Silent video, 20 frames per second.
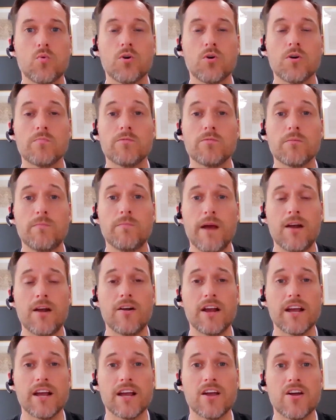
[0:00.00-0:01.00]
weren't
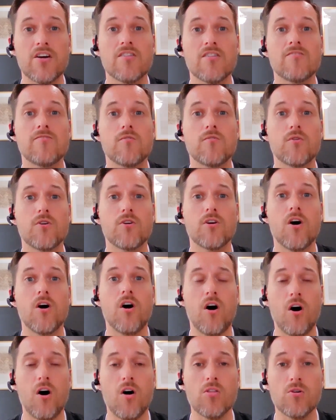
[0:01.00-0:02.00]
preparing
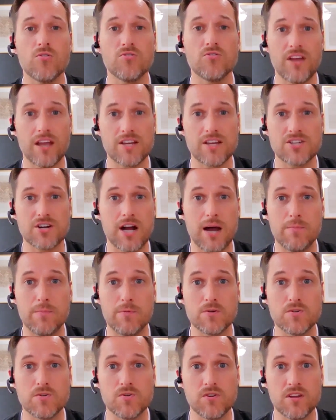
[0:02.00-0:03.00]
for all those extra
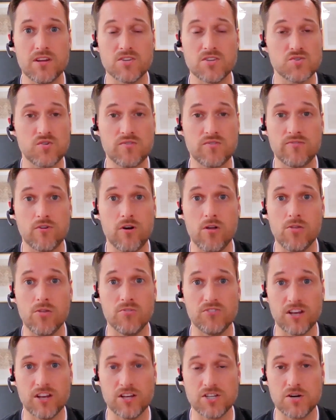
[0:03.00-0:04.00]
opportunities or for all
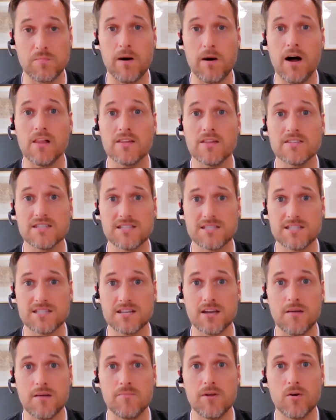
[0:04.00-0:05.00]
those extra policies
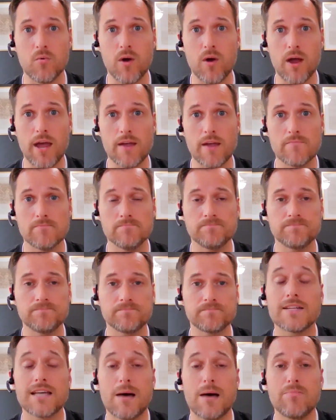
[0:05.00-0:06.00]
to come their way.
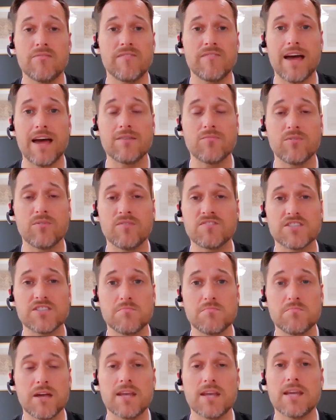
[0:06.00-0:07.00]
On top of that, we've
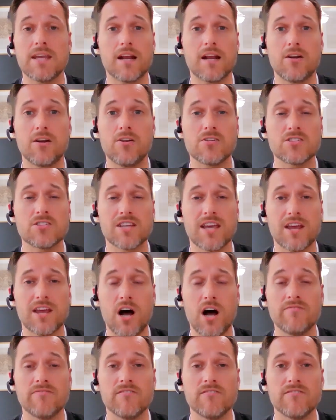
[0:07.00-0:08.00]
seen big carriers get
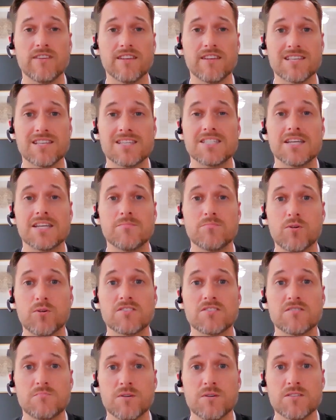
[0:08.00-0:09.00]
off of existing
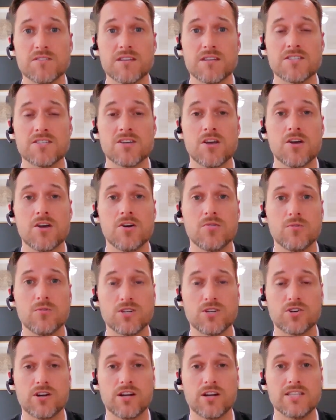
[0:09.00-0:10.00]
books of business,
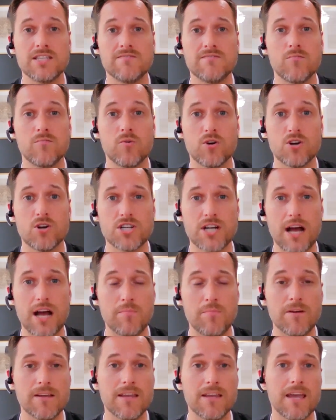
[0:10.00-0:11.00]
which creates even more
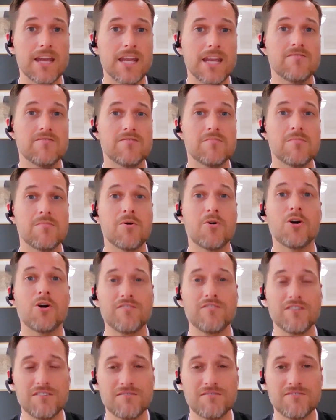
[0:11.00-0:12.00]
shopping and even
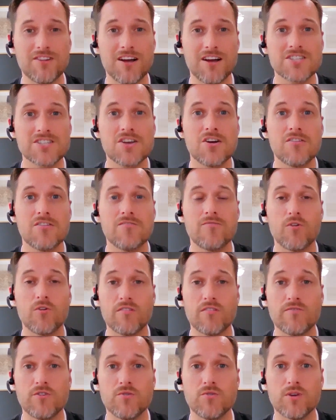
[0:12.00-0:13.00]
more of an influx
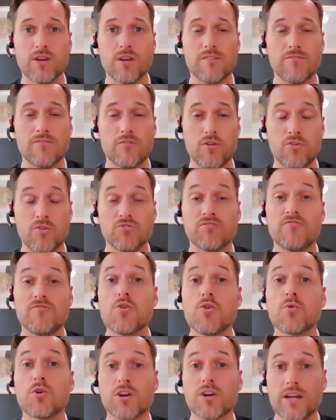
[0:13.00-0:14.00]
for for those
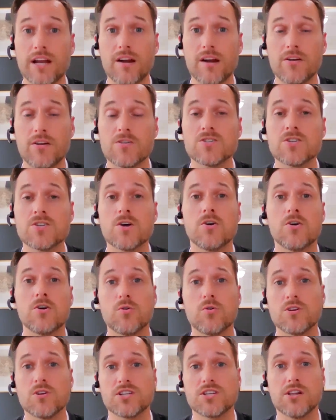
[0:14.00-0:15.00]
fewer carriers
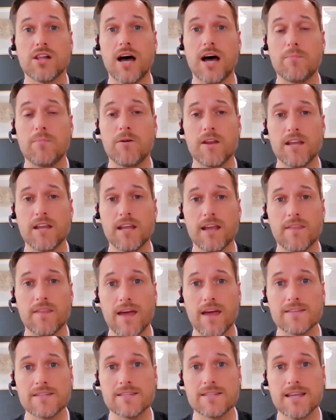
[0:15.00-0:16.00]
who are still operating in
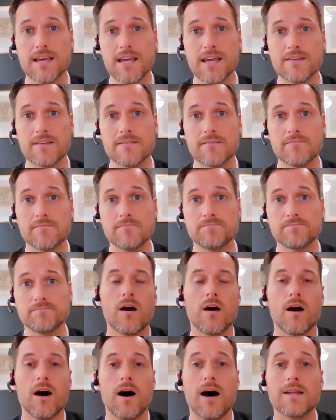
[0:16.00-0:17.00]
that state.
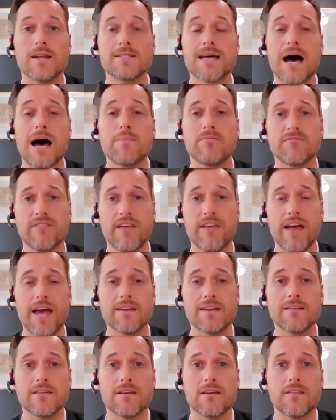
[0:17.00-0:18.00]
On top of
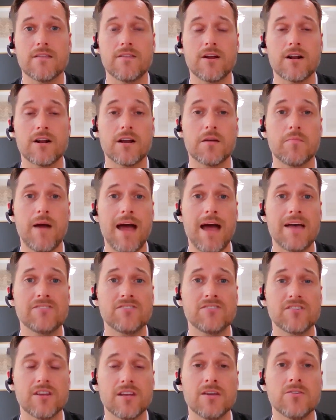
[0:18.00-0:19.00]
that, their
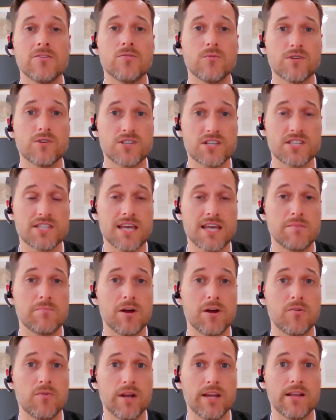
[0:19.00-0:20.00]
capacity, which is
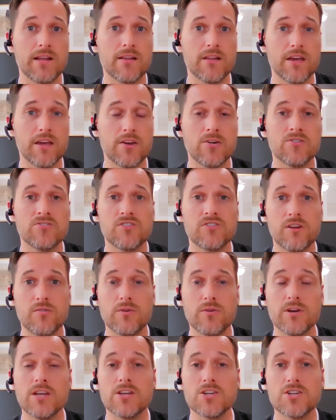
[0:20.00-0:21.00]
set by regulators
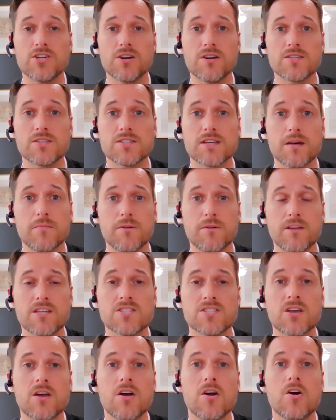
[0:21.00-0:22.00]
and reinsurance
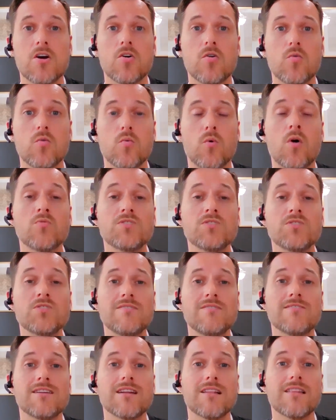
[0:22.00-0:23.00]
companies, won't
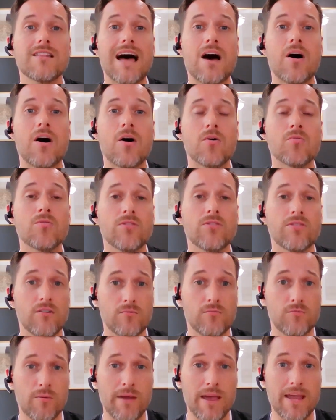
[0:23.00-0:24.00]
even allow
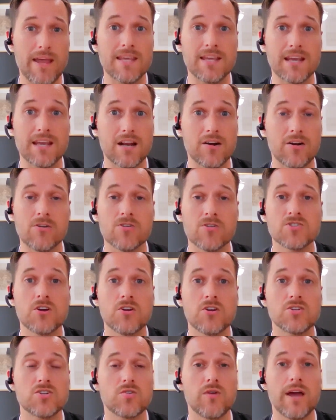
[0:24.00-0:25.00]
the remaining carriers
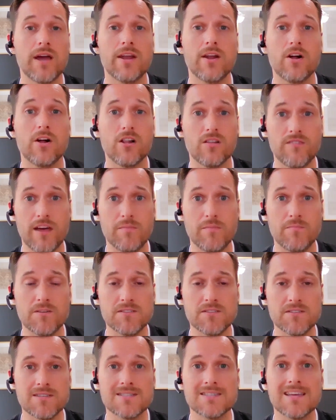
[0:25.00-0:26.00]
to write all of that
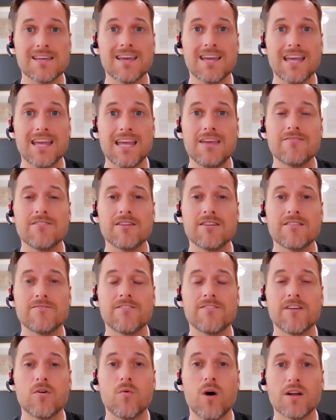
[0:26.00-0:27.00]
business, even
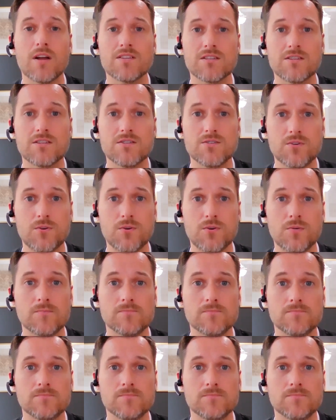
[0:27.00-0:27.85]
if they wanted to.